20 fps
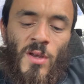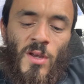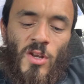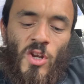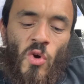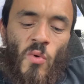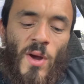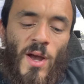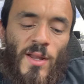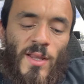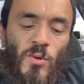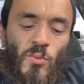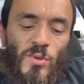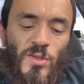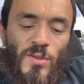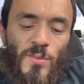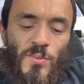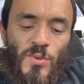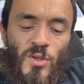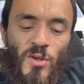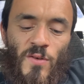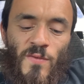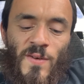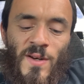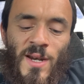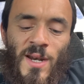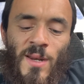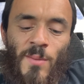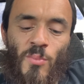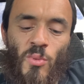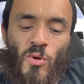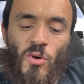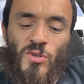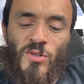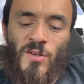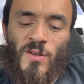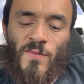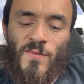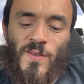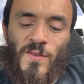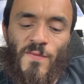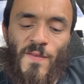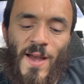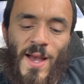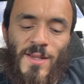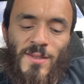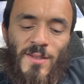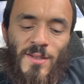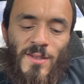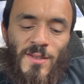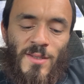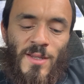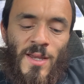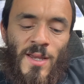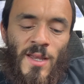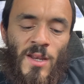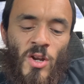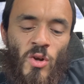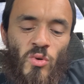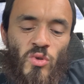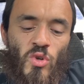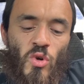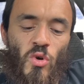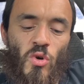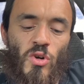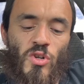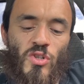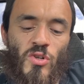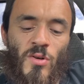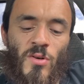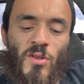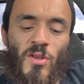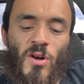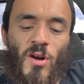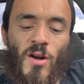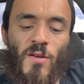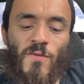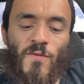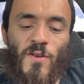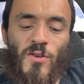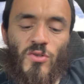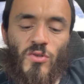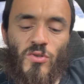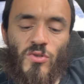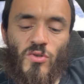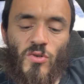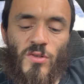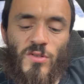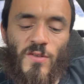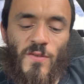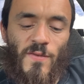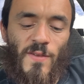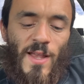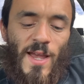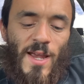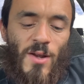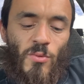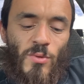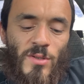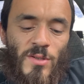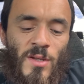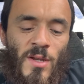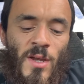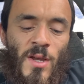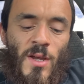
No it was observed in any portion of its vast extent, and no torch or other artificial source of light was